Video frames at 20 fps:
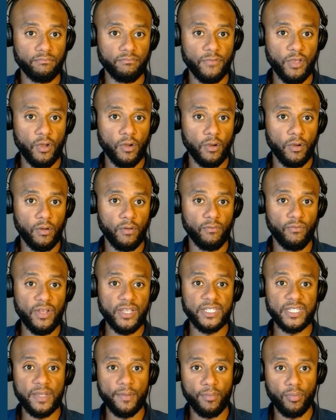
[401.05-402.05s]
your
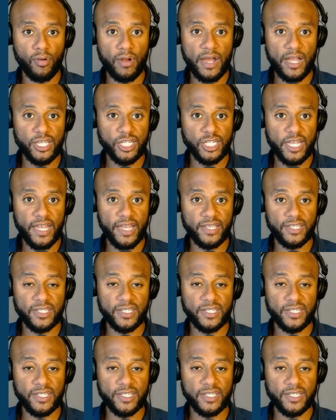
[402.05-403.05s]
recent projects,